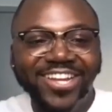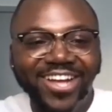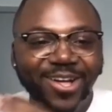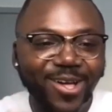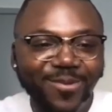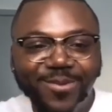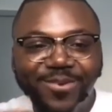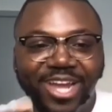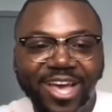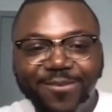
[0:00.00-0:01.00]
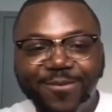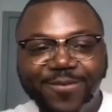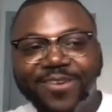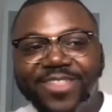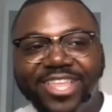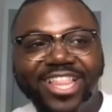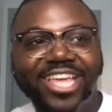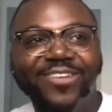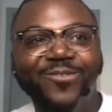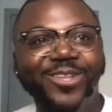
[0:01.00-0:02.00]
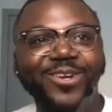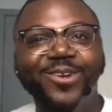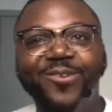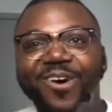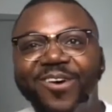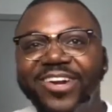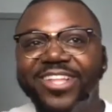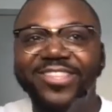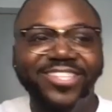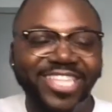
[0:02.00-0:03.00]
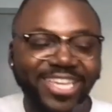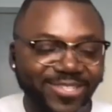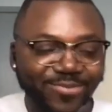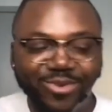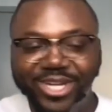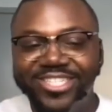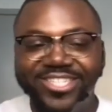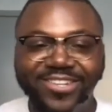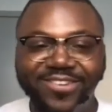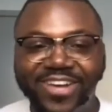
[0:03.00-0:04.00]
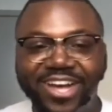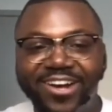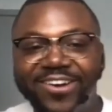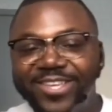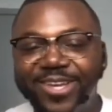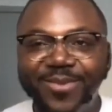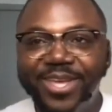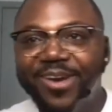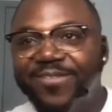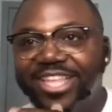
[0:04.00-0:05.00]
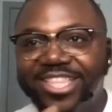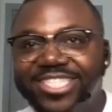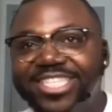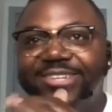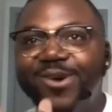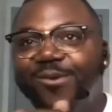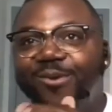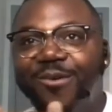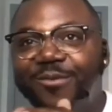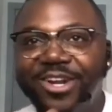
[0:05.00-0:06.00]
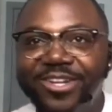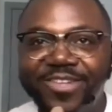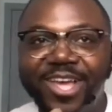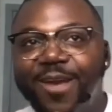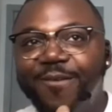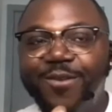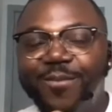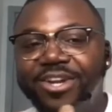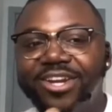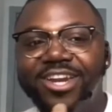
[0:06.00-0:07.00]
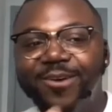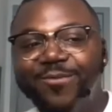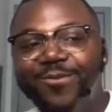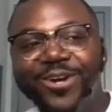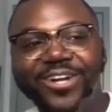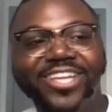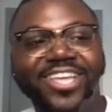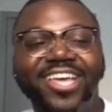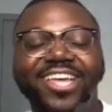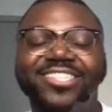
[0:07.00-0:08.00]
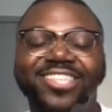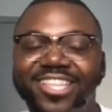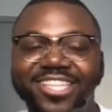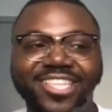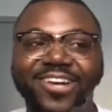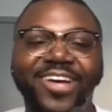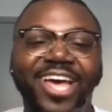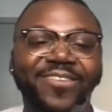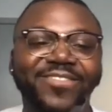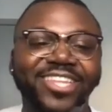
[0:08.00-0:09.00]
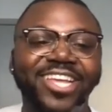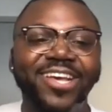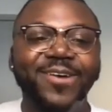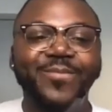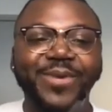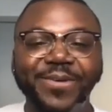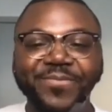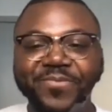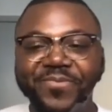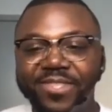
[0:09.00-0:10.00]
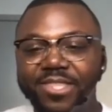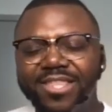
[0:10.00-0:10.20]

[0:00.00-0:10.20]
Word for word: and you know I'll, I'll, be able to have a family. Like when you go to Walmart, they preach to you about oh, you could become like the CEO at Walmart if you put in enough work. It's like that's not gonna happen, but